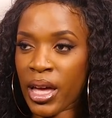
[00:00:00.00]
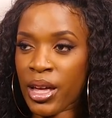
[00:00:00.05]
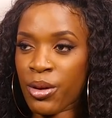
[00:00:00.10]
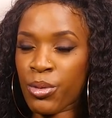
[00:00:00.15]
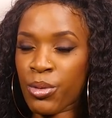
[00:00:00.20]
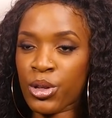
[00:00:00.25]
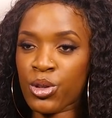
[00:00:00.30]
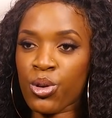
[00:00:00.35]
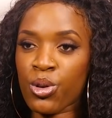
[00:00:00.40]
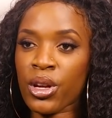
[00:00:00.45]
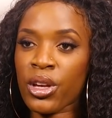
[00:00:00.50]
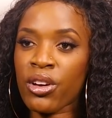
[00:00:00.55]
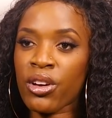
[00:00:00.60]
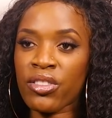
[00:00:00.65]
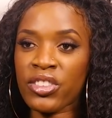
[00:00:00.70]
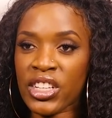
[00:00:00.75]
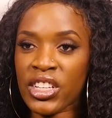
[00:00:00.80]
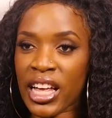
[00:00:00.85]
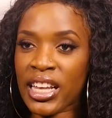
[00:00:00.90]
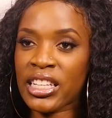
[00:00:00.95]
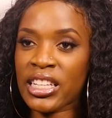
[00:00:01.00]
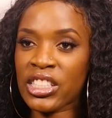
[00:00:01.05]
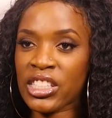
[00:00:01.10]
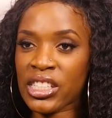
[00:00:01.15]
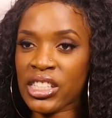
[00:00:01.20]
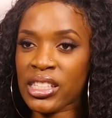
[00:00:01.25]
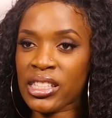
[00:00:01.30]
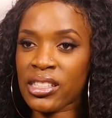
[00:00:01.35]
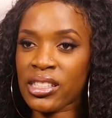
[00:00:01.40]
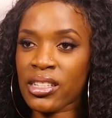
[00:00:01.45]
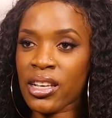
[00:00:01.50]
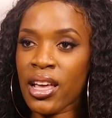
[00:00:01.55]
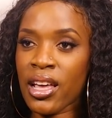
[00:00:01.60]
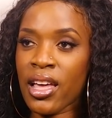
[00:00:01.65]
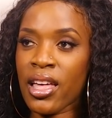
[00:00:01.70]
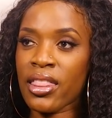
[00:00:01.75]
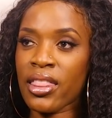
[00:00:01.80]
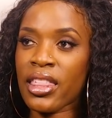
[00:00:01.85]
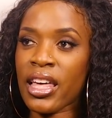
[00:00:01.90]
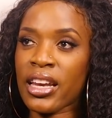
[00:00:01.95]
And we're talking of challenges
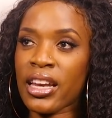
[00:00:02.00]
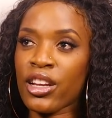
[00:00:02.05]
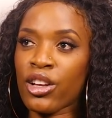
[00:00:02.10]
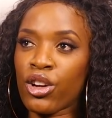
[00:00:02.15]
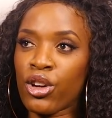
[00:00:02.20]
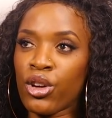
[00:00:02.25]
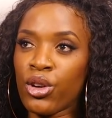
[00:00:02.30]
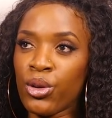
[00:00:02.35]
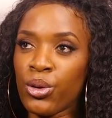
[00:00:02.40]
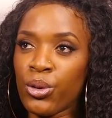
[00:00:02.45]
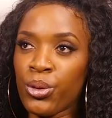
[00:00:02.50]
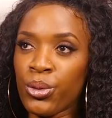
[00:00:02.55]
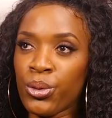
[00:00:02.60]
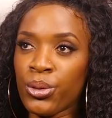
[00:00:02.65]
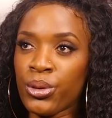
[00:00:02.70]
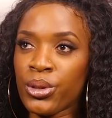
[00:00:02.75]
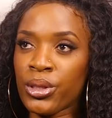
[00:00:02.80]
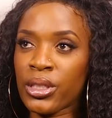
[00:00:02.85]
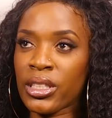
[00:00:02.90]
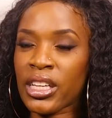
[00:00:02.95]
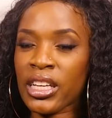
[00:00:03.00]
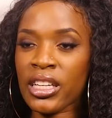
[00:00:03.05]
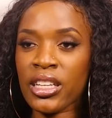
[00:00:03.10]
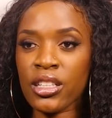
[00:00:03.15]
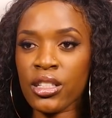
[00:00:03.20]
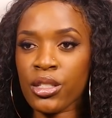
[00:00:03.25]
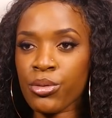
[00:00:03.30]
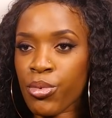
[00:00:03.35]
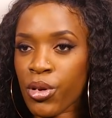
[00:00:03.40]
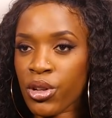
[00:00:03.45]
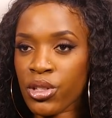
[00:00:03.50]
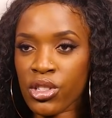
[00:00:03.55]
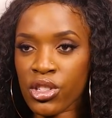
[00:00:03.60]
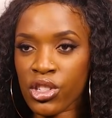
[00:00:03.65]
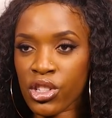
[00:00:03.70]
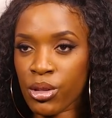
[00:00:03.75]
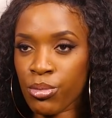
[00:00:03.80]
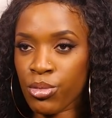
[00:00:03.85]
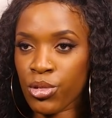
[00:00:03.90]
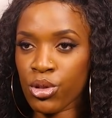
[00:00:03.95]
that include getting
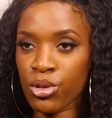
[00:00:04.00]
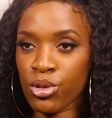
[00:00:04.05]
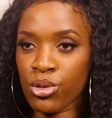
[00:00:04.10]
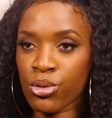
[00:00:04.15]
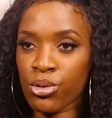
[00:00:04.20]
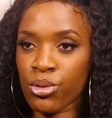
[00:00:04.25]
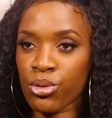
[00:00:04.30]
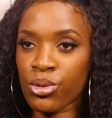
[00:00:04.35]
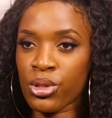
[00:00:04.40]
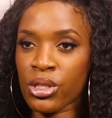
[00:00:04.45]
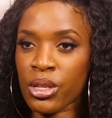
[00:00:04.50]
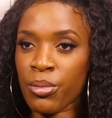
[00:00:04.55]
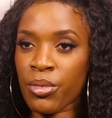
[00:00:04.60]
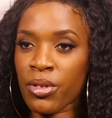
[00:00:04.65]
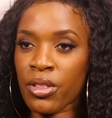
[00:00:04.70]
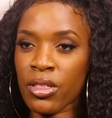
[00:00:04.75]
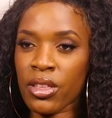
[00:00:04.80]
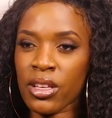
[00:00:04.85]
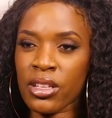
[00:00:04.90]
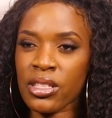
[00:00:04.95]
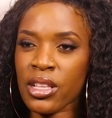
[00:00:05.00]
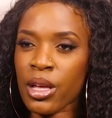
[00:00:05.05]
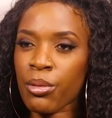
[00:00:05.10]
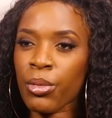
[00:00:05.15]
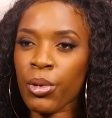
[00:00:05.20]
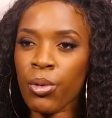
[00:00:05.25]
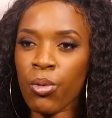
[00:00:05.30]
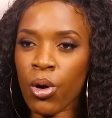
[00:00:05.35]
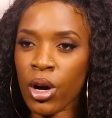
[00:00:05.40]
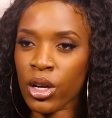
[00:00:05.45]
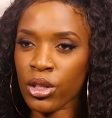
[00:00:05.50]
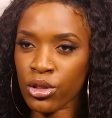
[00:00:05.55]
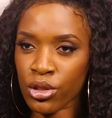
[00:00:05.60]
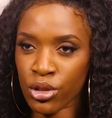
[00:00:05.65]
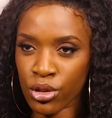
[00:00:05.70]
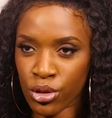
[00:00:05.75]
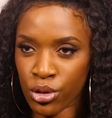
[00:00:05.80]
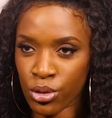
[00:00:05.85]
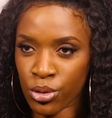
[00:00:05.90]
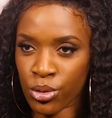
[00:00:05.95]
sponsorship to do some of the things that we want
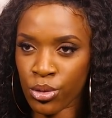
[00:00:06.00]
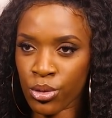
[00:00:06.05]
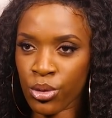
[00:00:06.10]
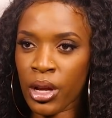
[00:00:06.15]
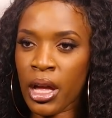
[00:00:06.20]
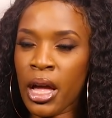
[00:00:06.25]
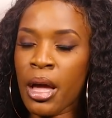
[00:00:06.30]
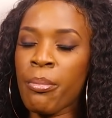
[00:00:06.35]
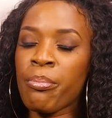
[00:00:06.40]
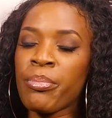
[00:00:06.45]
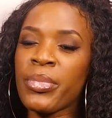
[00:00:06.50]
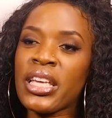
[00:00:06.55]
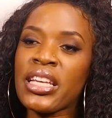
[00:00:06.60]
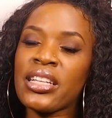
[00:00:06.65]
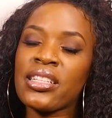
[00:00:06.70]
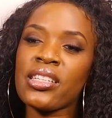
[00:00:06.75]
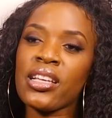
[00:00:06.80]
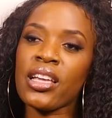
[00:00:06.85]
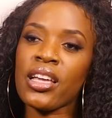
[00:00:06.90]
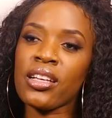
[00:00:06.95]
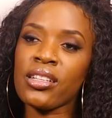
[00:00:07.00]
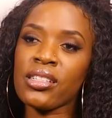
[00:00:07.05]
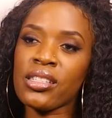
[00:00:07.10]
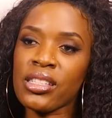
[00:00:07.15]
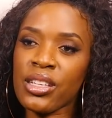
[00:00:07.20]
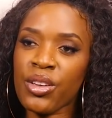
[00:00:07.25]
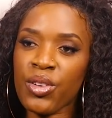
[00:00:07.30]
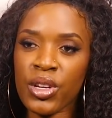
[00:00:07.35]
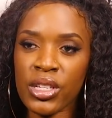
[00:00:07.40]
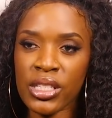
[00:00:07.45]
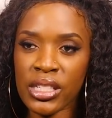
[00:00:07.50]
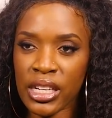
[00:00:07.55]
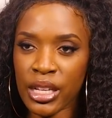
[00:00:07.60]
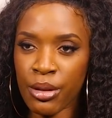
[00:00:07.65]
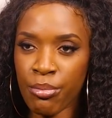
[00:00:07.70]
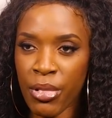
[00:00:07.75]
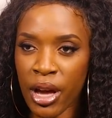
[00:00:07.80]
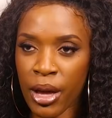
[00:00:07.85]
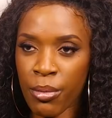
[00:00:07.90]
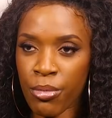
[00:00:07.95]
to do, being taken
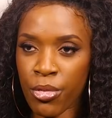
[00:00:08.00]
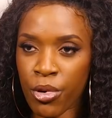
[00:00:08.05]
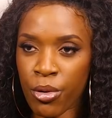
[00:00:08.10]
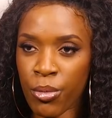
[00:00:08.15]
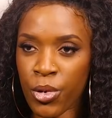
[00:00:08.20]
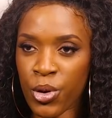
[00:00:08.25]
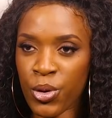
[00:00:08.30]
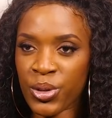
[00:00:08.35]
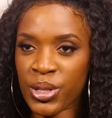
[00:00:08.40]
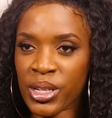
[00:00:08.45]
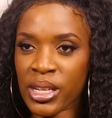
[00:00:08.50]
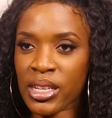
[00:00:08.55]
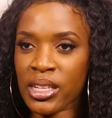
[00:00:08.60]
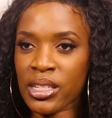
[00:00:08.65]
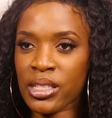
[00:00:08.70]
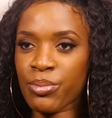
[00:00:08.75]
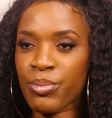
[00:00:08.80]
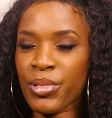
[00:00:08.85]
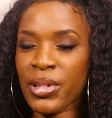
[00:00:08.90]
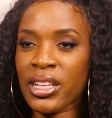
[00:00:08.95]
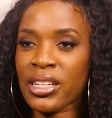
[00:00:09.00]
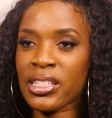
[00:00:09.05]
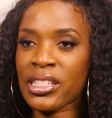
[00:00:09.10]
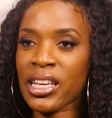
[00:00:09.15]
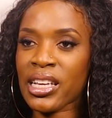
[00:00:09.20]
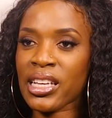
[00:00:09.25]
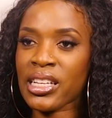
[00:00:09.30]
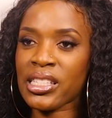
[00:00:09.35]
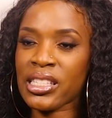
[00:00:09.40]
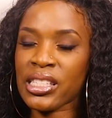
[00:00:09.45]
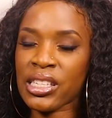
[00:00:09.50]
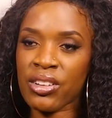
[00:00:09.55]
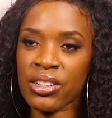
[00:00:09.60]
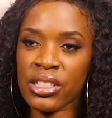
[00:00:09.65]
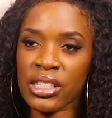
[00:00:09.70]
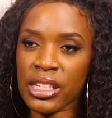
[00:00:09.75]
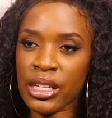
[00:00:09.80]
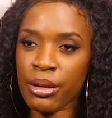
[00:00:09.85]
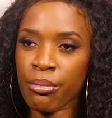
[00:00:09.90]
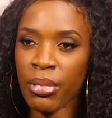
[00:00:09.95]
seriously by promoters, being taken
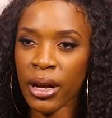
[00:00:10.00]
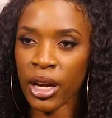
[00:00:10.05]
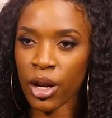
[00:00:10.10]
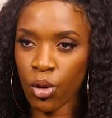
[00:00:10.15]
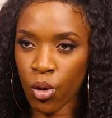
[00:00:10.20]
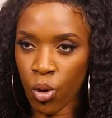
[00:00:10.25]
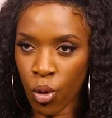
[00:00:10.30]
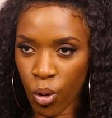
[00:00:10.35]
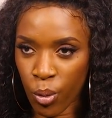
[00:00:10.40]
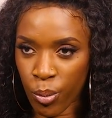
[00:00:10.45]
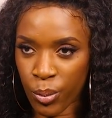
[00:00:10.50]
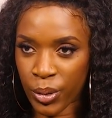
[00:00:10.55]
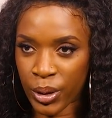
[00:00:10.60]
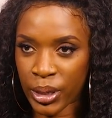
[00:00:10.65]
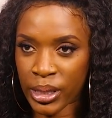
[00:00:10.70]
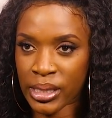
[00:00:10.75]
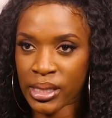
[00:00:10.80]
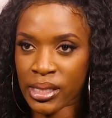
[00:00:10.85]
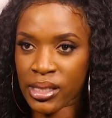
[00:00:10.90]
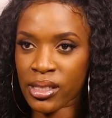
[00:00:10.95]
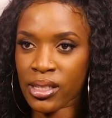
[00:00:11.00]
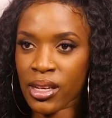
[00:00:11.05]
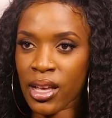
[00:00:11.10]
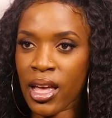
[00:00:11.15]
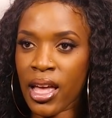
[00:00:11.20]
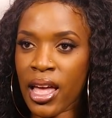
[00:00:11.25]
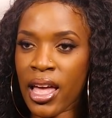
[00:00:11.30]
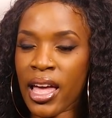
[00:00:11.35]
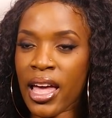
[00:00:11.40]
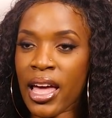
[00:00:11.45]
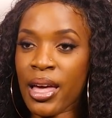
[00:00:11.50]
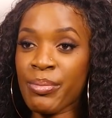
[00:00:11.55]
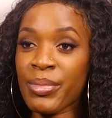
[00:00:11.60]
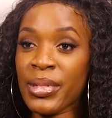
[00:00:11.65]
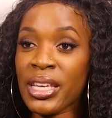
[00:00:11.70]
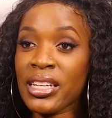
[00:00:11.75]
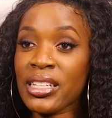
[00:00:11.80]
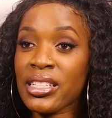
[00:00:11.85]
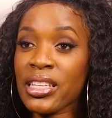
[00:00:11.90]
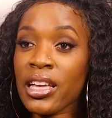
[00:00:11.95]
seriously by corporates, and
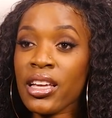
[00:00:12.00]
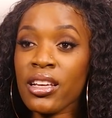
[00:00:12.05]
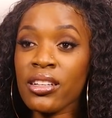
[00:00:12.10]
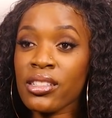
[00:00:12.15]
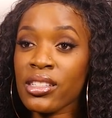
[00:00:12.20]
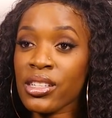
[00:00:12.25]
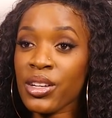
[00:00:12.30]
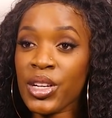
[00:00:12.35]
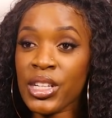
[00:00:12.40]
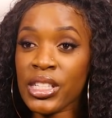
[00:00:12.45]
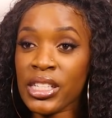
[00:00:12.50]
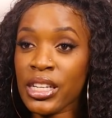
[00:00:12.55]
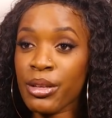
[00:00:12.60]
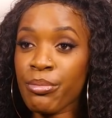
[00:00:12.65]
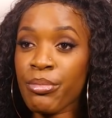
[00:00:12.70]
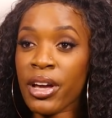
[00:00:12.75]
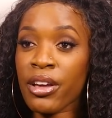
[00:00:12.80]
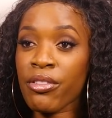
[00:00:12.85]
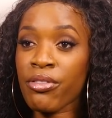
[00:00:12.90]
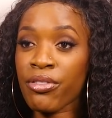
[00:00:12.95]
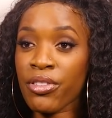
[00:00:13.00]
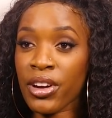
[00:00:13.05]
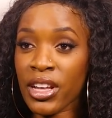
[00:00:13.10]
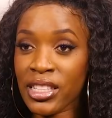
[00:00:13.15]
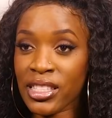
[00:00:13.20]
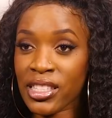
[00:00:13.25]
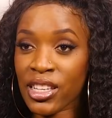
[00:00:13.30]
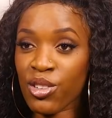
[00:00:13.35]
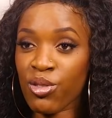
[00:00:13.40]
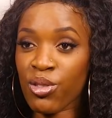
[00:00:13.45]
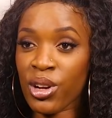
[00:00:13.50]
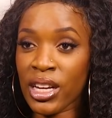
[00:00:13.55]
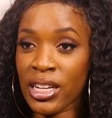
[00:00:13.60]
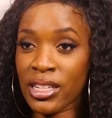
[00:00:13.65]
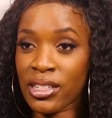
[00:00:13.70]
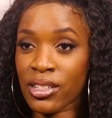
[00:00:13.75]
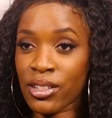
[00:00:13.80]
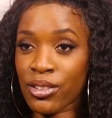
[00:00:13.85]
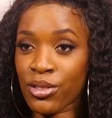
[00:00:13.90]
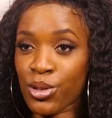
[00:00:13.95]
being taken seriously by friends and
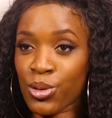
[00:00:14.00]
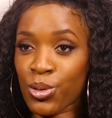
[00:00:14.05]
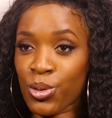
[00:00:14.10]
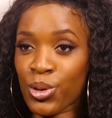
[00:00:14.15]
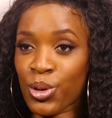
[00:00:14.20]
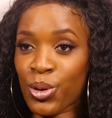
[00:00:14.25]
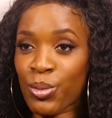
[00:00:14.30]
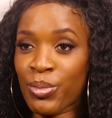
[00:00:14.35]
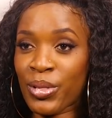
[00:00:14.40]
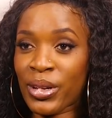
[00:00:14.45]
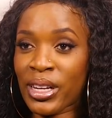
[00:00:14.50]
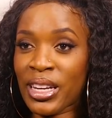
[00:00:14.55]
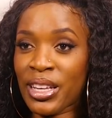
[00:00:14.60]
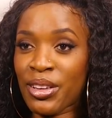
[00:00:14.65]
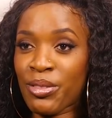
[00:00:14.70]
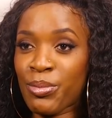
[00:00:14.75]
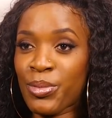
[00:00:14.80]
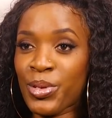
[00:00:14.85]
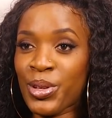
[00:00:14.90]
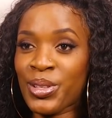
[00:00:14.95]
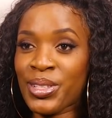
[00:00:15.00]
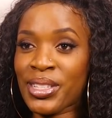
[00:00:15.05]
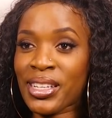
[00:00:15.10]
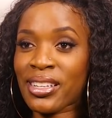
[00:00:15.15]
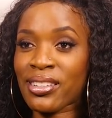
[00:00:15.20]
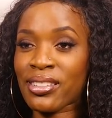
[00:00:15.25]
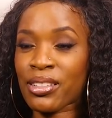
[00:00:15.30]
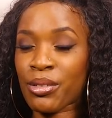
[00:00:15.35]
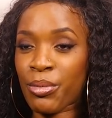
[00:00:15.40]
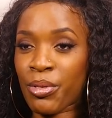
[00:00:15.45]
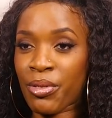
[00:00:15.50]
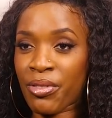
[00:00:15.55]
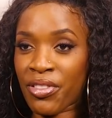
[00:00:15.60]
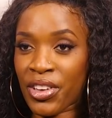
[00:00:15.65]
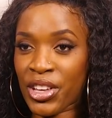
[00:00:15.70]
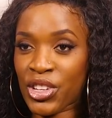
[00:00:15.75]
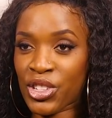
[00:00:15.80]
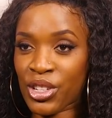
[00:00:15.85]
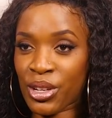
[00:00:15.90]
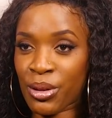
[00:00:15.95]
relatives who don't believe music is a
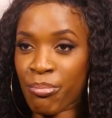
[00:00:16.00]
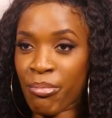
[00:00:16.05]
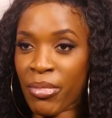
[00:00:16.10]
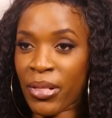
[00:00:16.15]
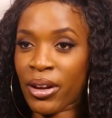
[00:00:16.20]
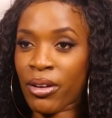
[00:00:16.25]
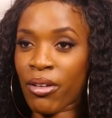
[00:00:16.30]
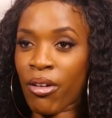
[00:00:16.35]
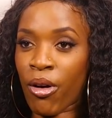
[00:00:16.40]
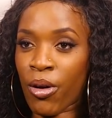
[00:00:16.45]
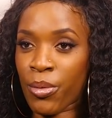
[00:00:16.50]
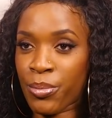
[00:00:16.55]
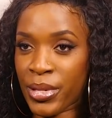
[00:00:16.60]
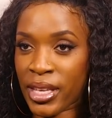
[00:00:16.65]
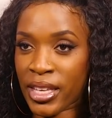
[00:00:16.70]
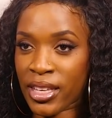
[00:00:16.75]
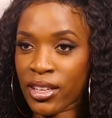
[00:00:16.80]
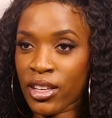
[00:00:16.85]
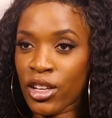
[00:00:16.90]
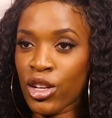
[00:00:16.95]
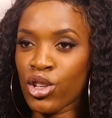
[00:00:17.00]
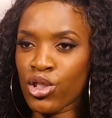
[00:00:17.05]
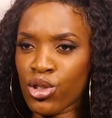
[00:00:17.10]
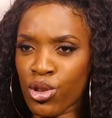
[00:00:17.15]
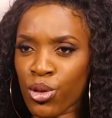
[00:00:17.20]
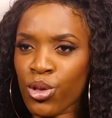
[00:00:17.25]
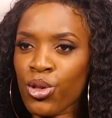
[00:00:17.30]
profession but a hobby. So